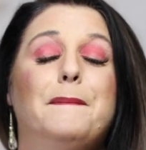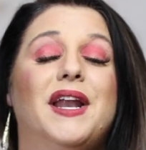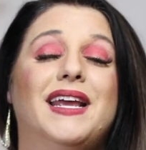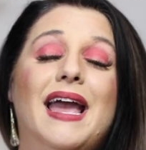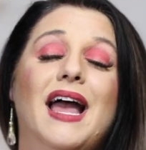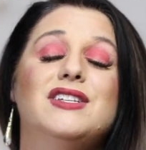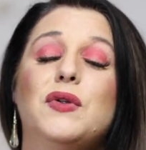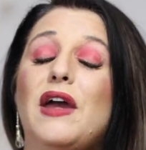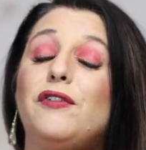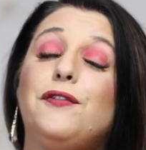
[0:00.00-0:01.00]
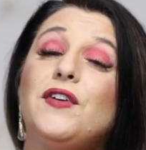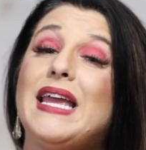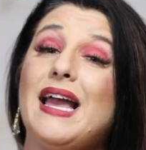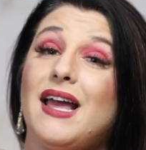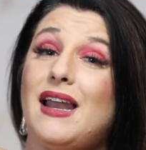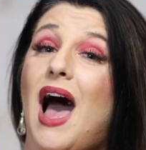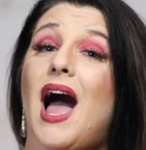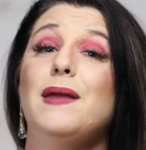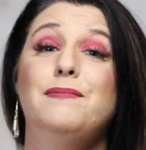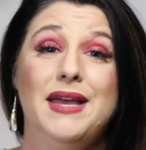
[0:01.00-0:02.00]
But again, don't ever forget,
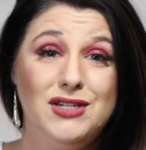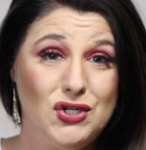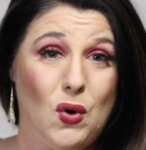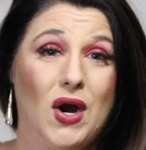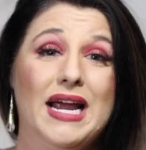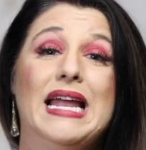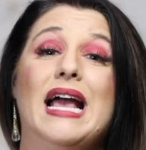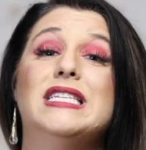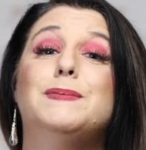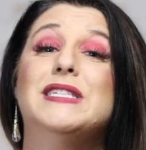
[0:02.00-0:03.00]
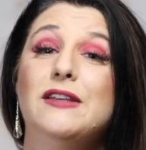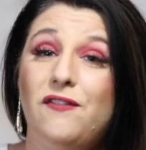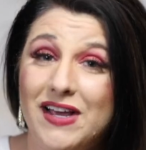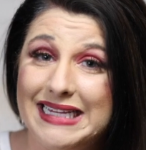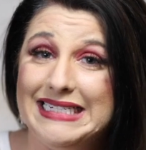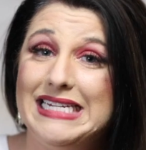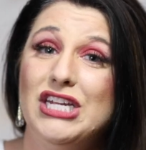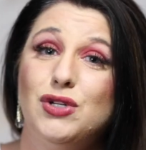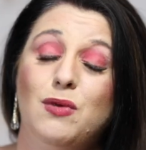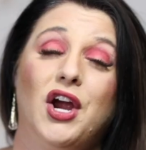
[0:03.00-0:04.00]
I mentor and I specifically
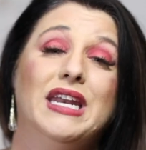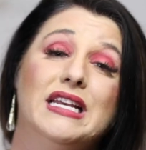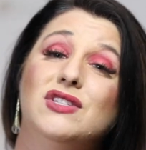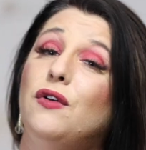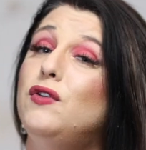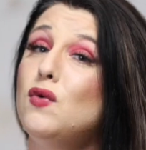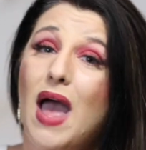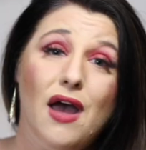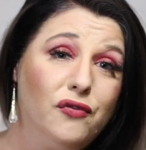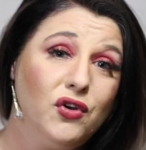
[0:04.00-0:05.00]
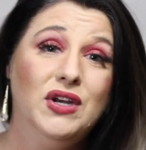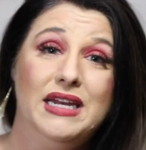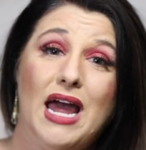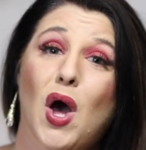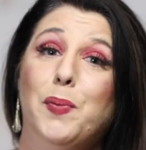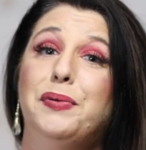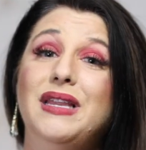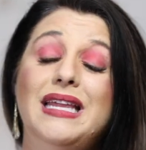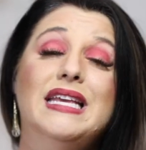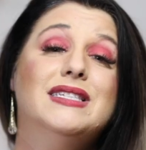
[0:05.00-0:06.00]
teach marketing. So if you ever need help,
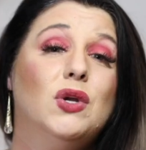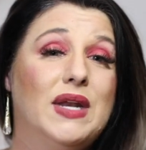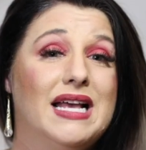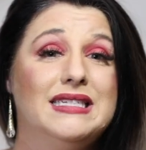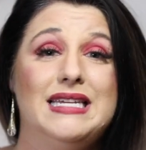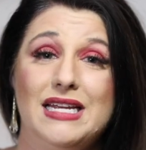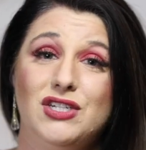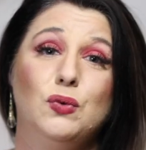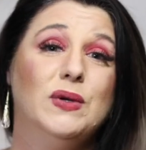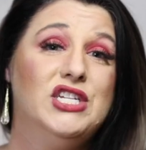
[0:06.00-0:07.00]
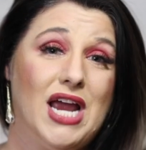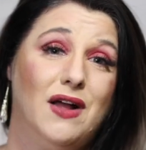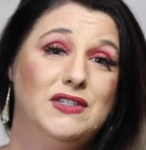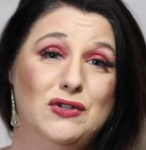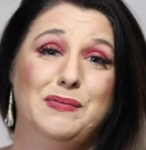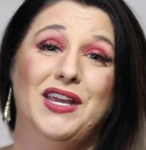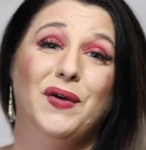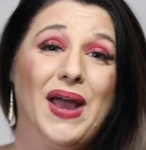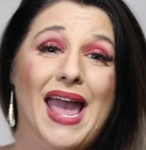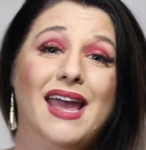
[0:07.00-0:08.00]
please don't hesitate to reach out to me,
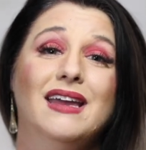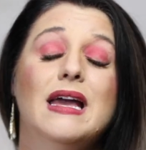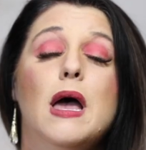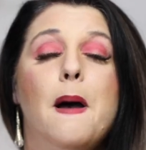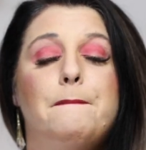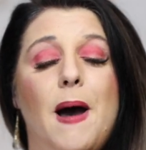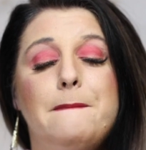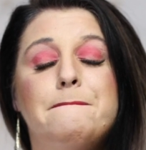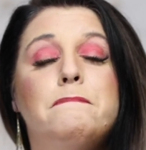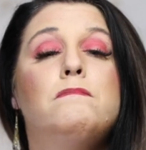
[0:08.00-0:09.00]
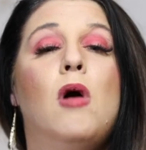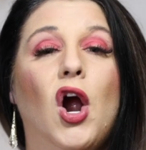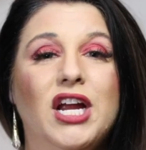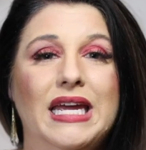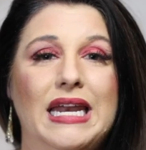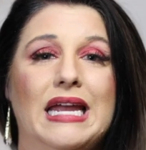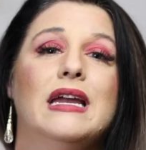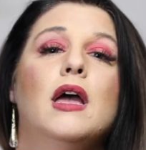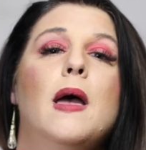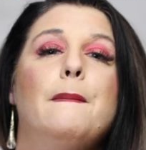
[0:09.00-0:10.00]
okay? But
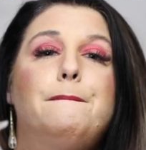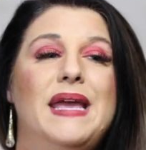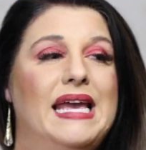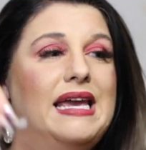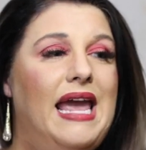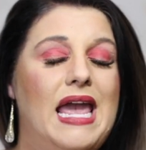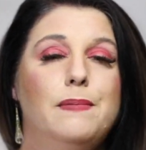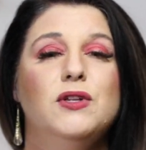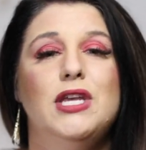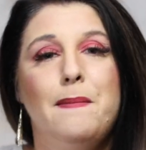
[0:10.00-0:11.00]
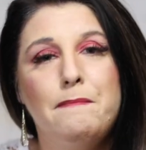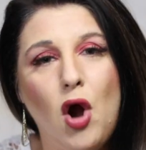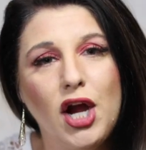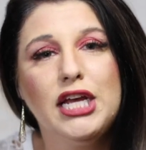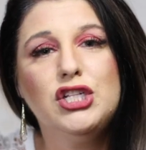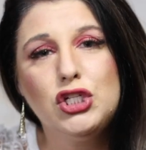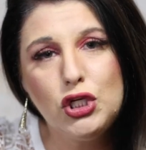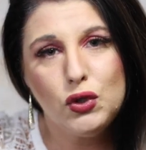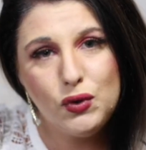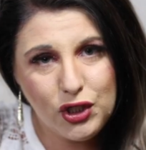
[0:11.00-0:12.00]
marketing, being able to market
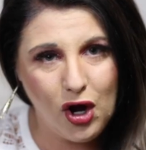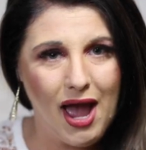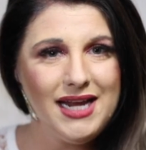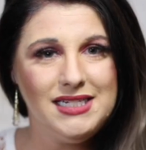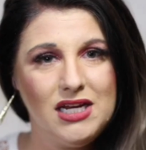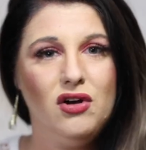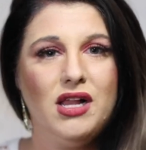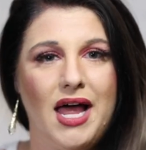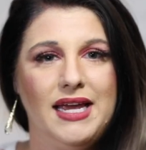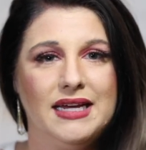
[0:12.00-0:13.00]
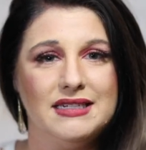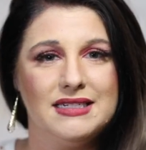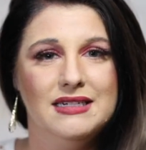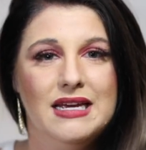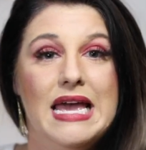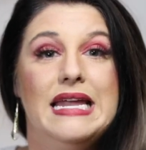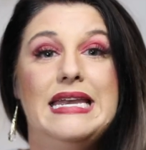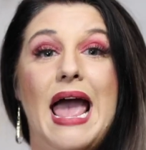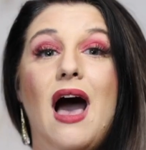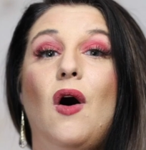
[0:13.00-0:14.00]
to your ideal client.
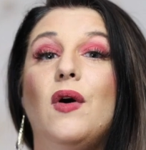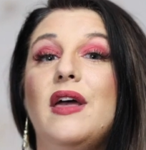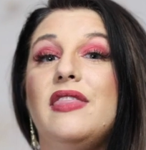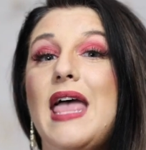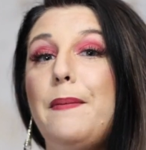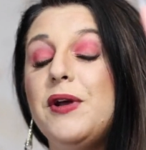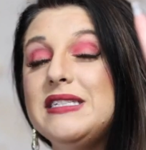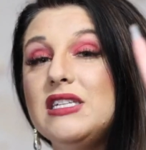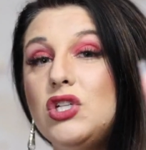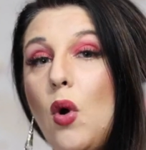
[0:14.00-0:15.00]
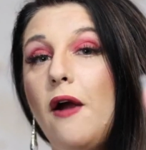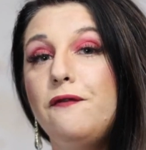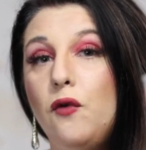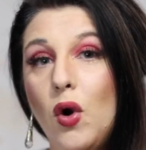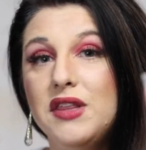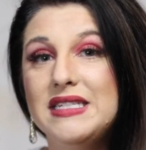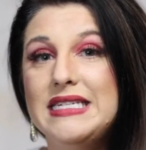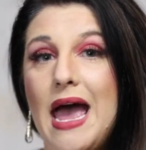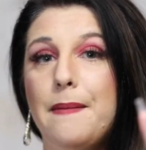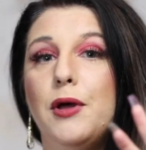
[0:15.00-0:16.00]
Now, that brings us to our 4th
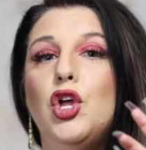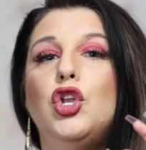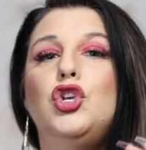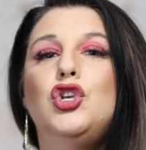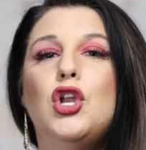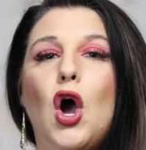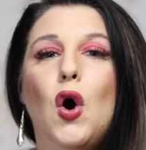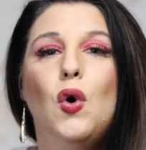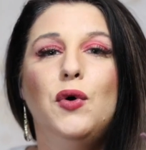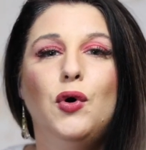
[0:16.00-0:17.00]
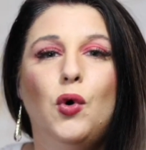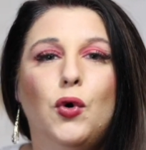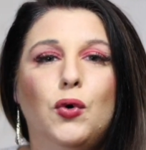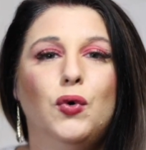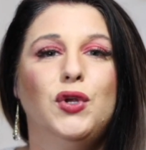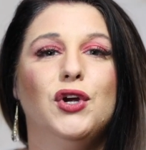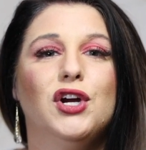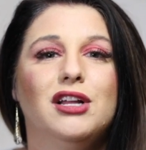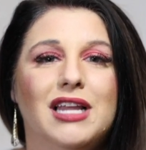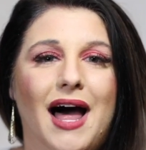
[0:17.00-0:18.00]
step. Know who
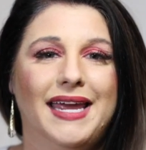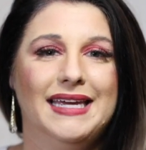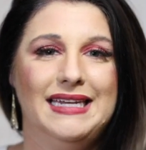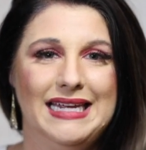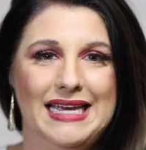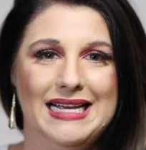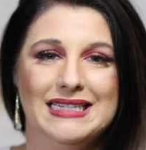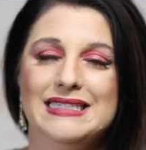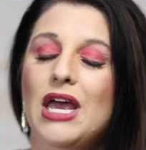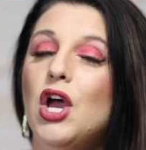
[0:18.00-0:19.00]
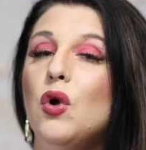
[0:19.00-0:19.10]
your client is.